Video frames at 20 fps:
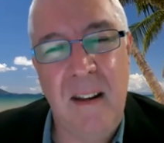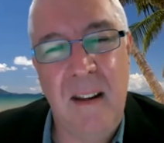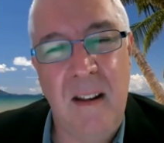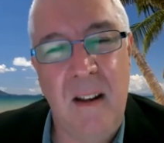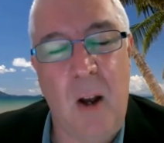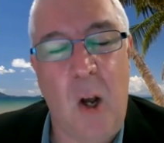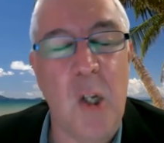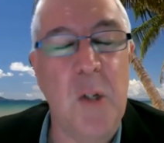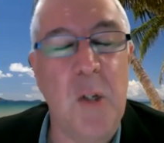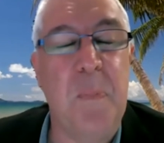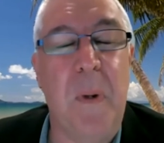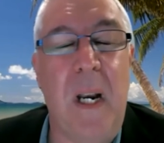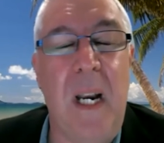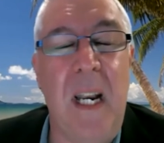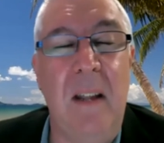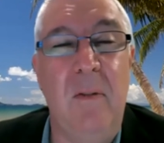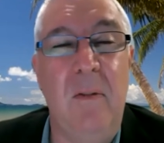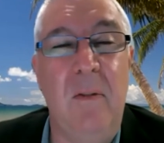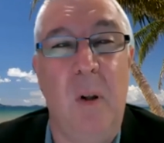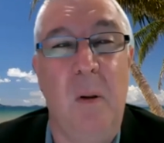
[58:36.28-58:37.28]
hospital
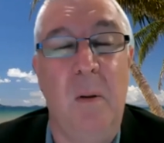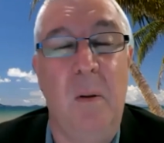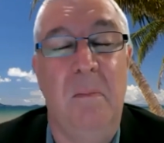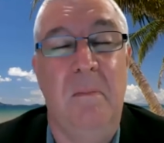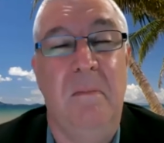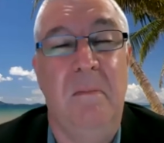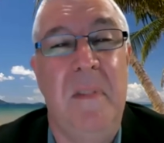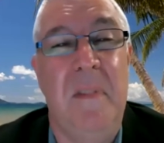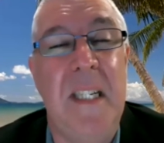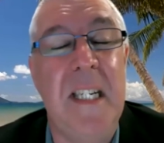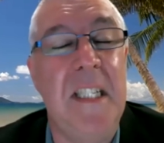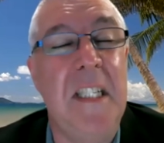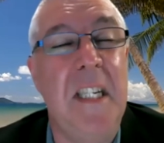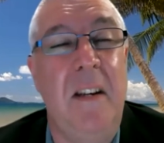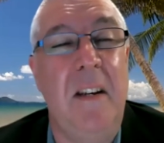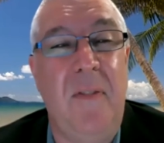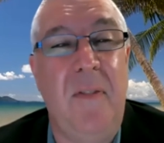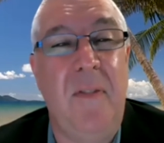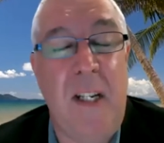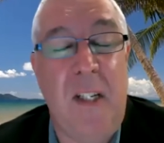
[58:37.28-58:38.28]
level
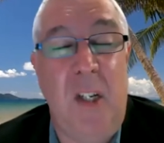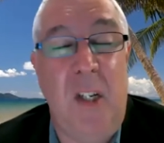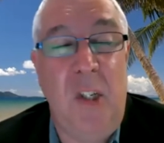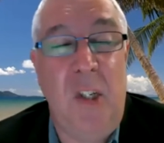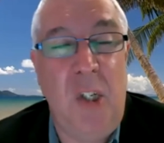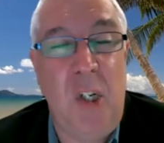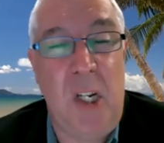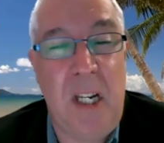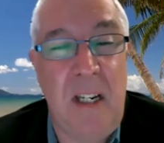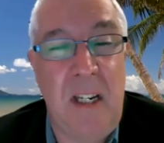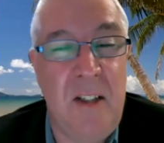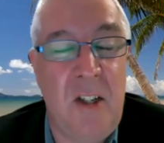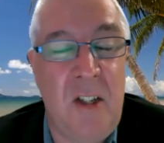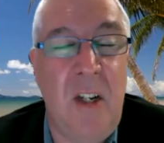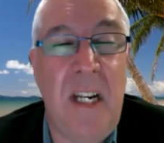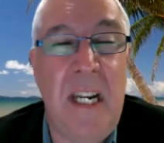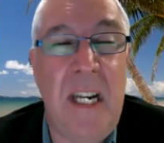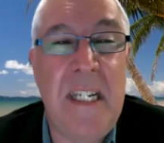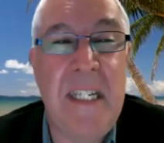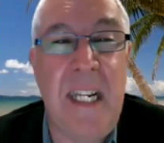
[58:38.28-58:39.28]
disinfectants, you can
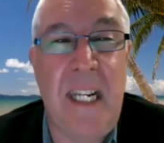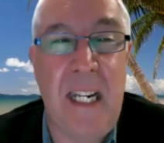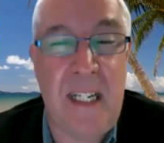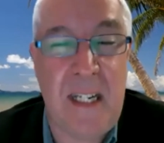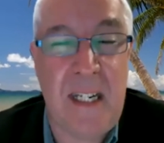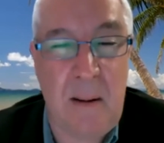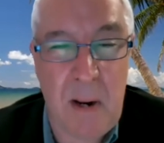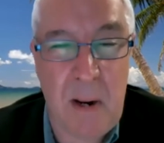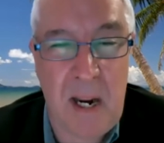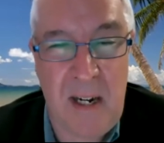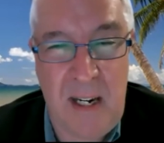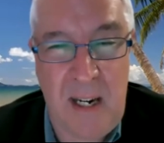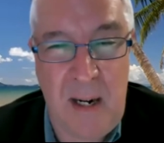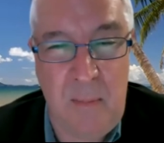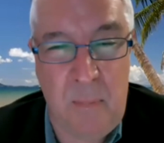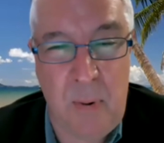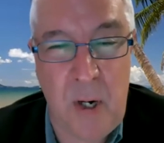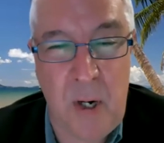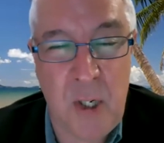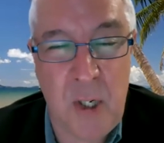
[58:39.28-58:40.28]
certainly decontaminate an
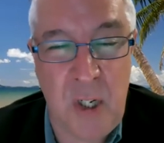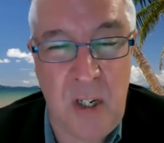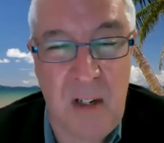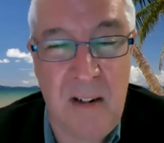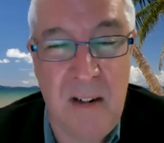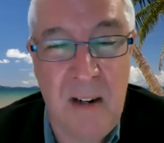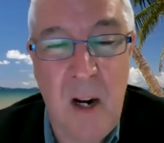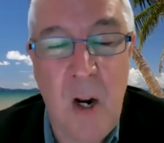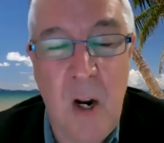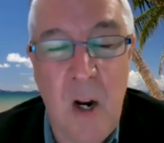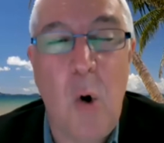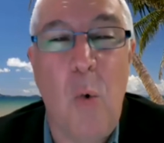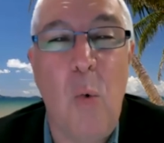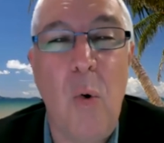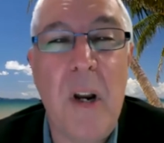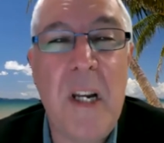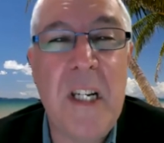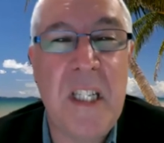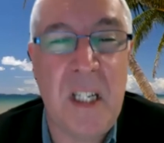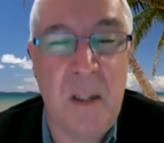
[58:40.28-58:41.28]
impression
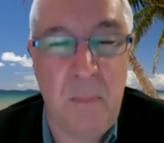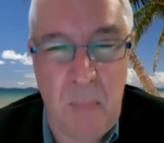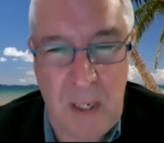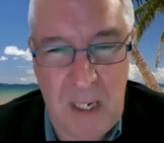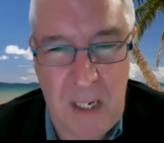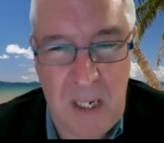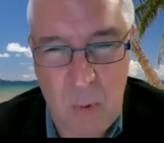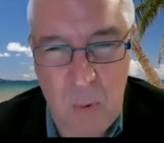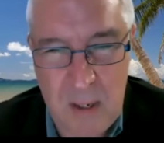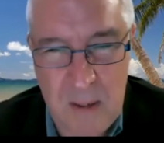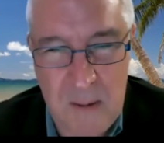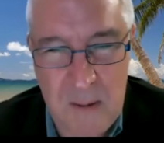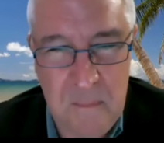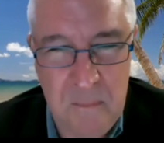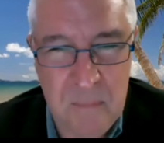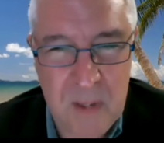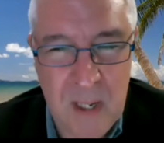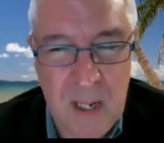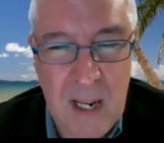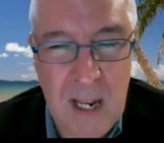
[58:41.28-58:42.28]
reasonably well.
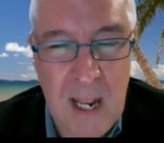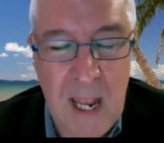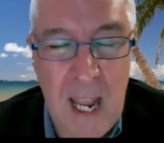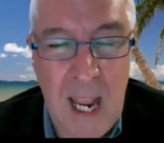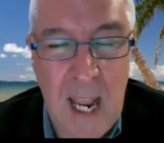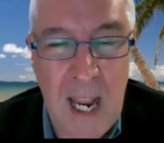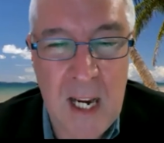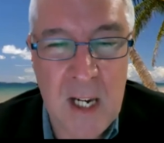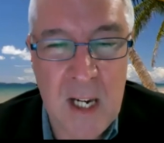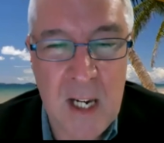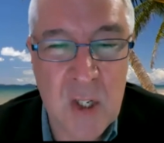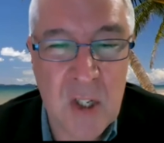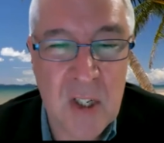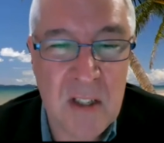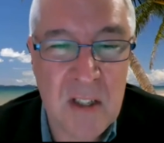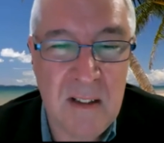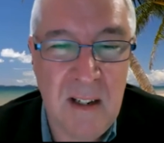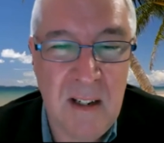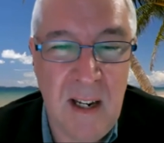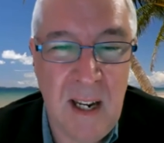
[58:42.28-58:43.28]
And
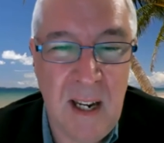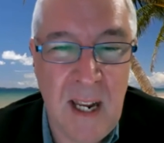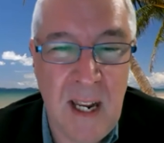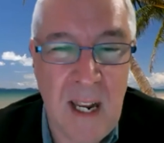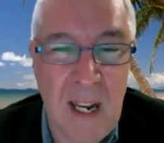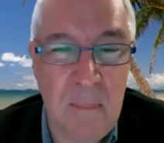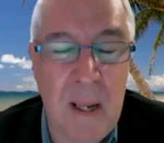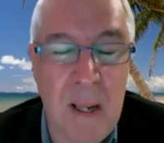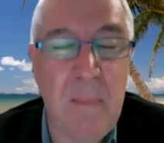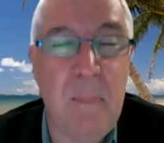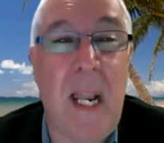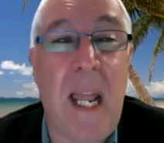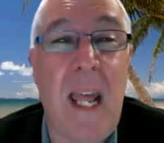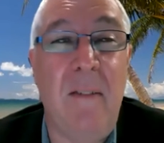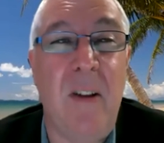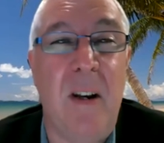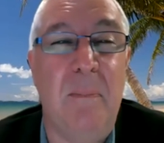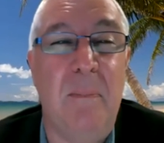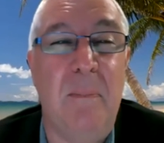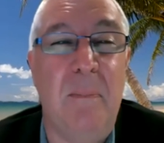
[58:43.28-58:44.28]
uh, people
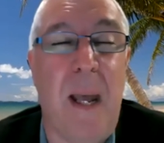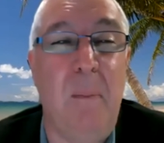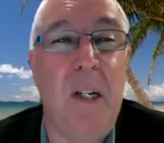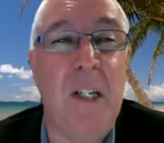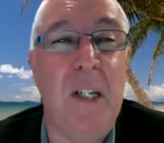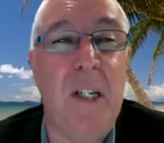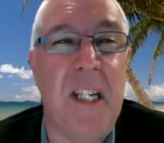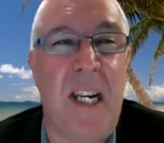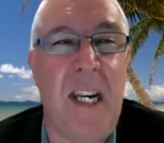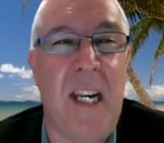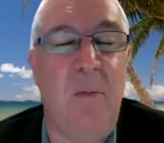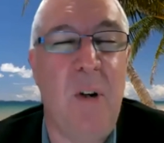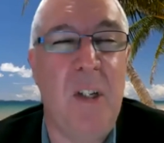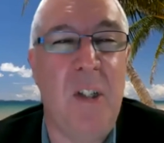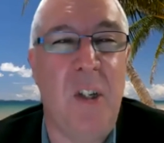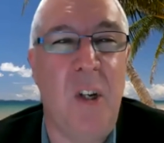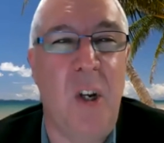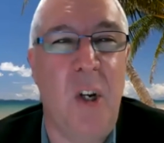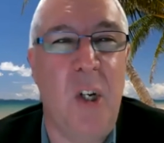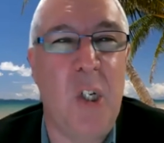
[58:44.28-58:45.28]
haven't published any
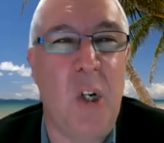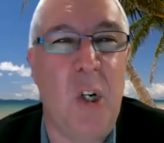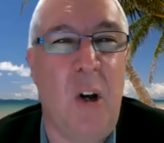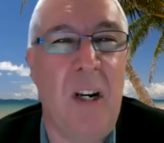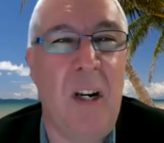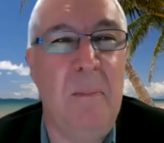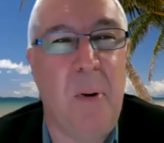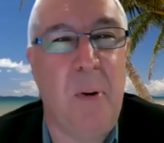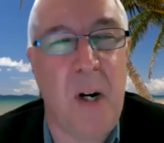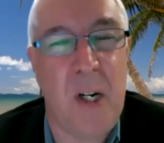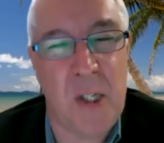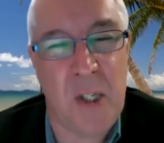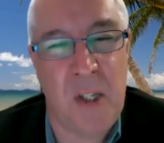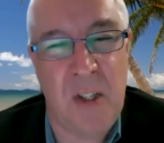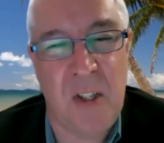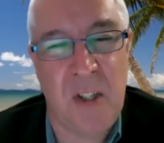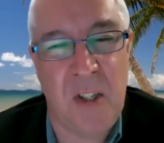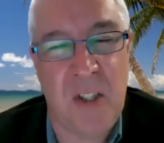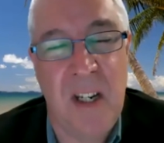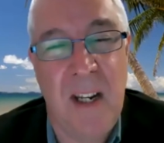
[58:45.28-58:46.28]
research on
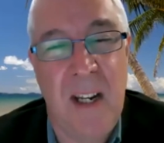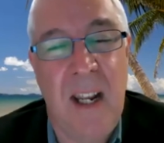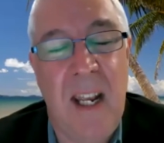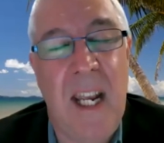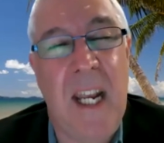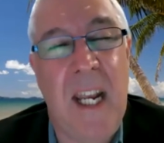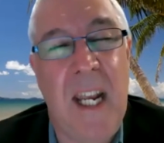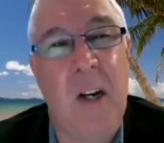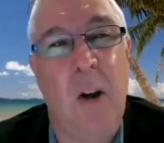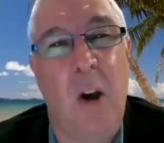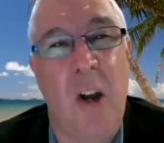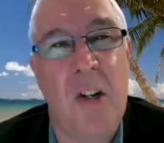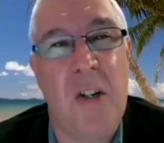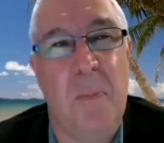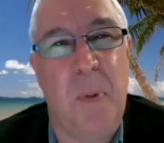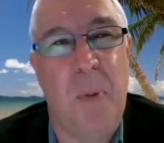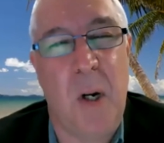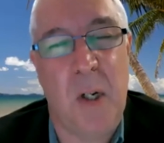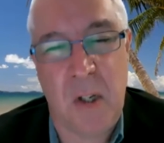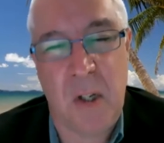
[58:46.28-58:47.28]
impressions and hydrogen
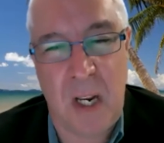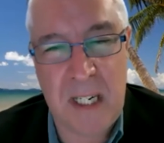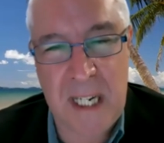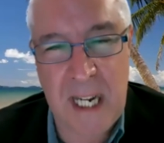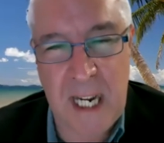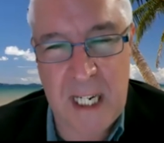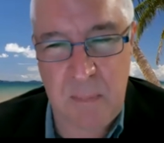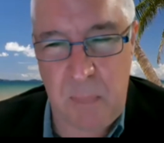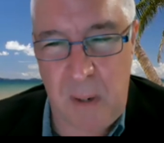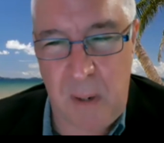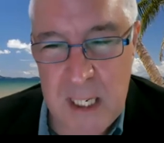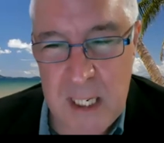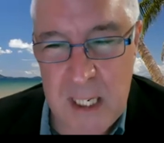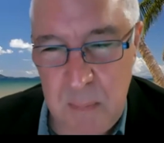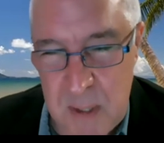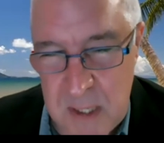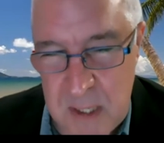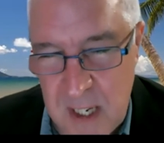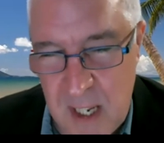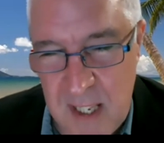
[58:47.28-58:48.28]
peroxide gas
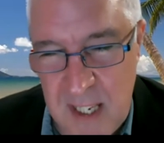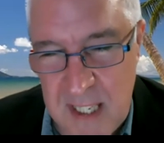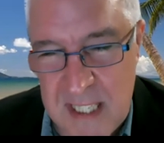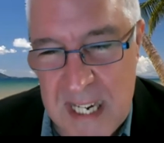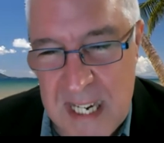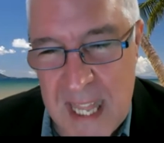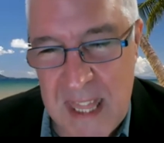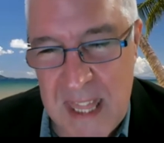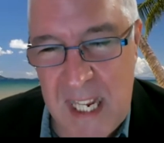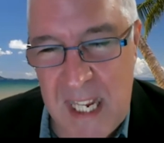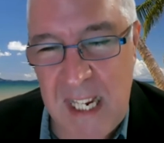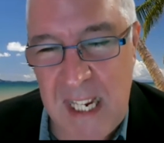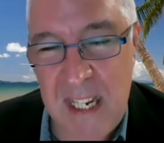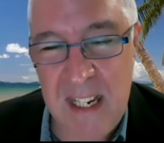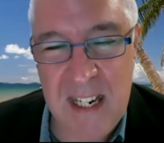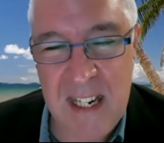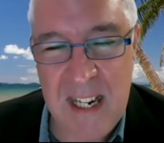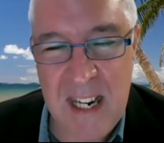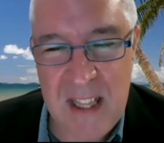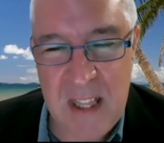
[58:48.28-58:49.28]
plasma. So there's nothing
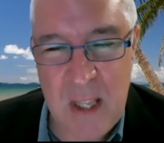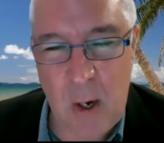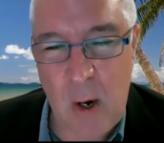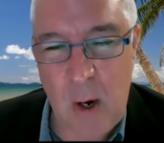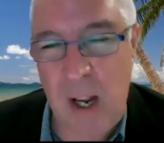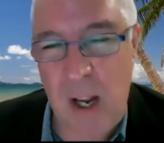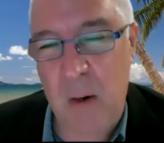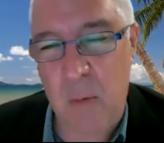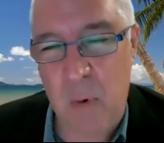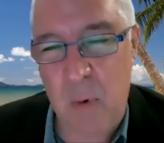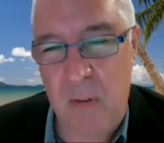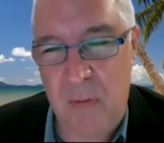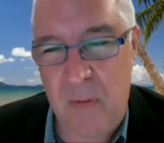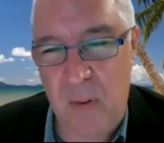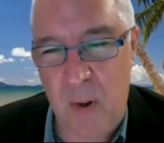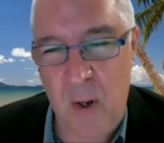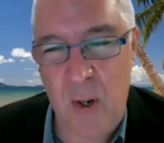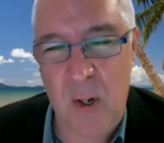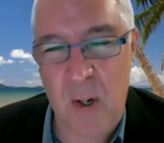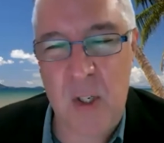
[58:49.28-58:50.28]
that I can
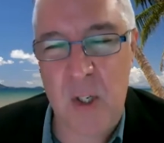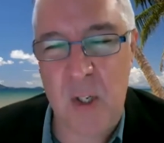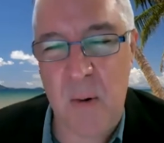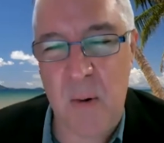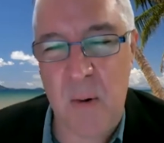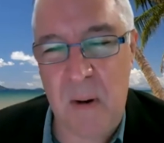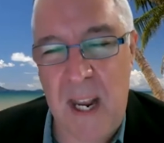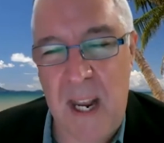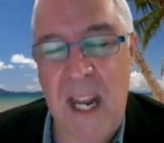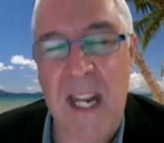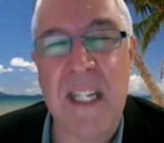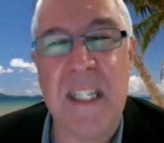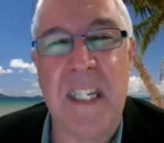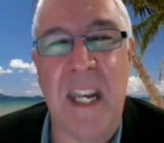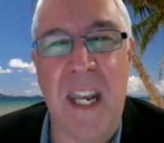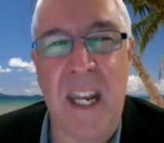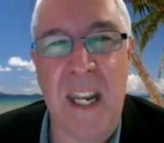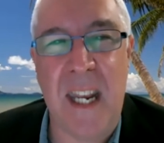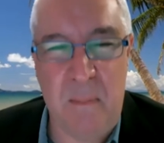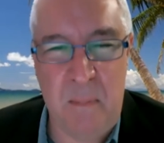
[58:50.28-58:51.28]
refer to as
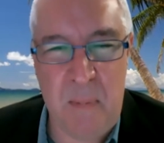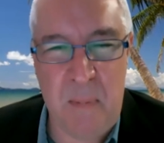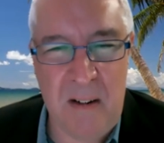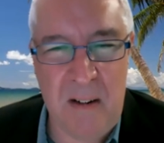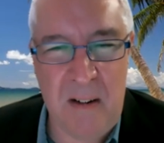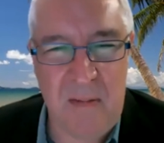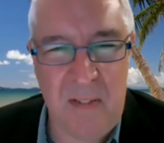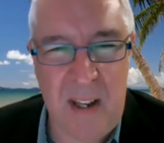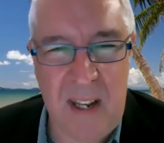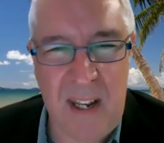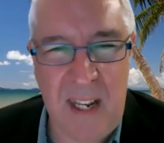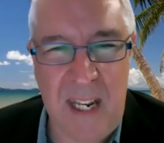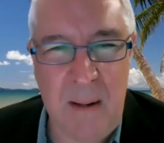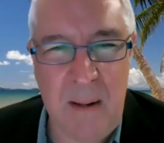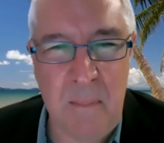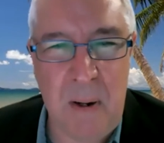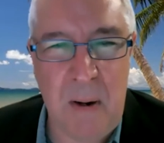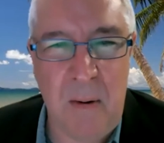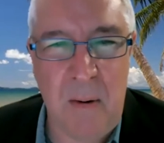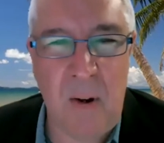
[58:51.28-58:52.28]
a bit of uh,
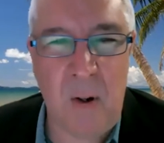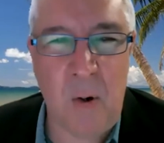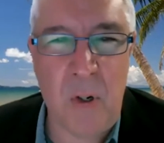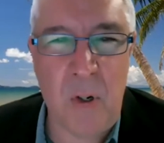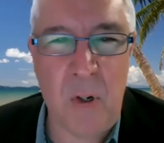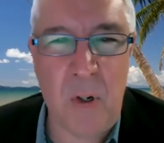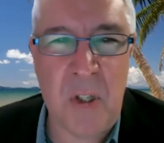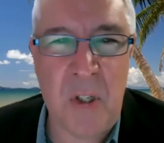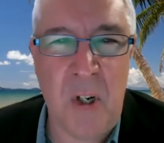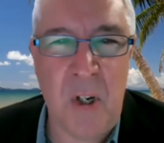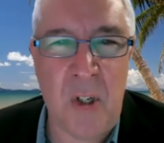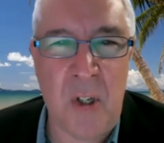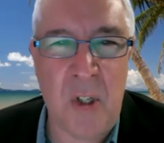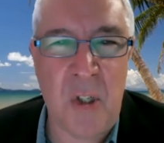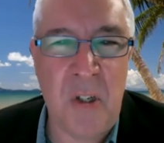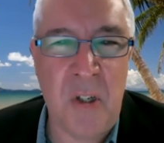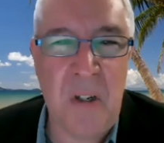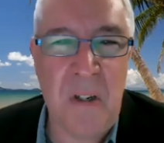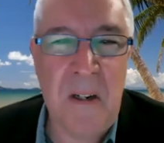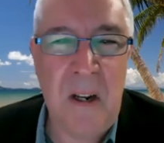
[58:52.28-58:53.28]
empirical
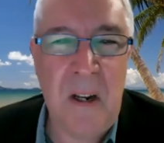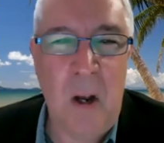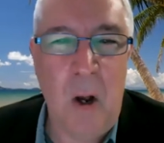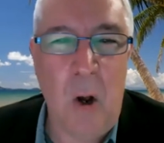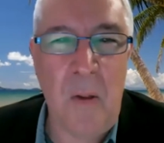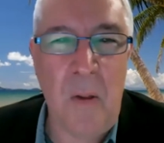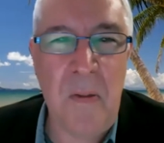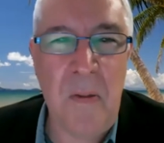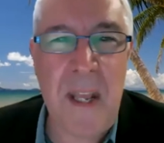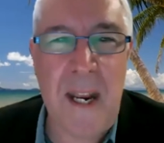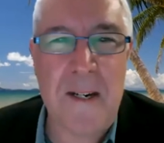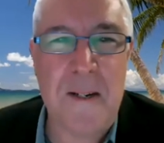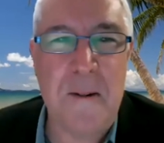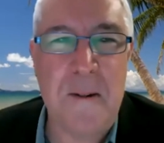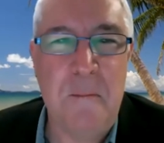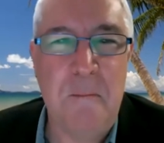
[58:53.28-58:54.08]
research on that.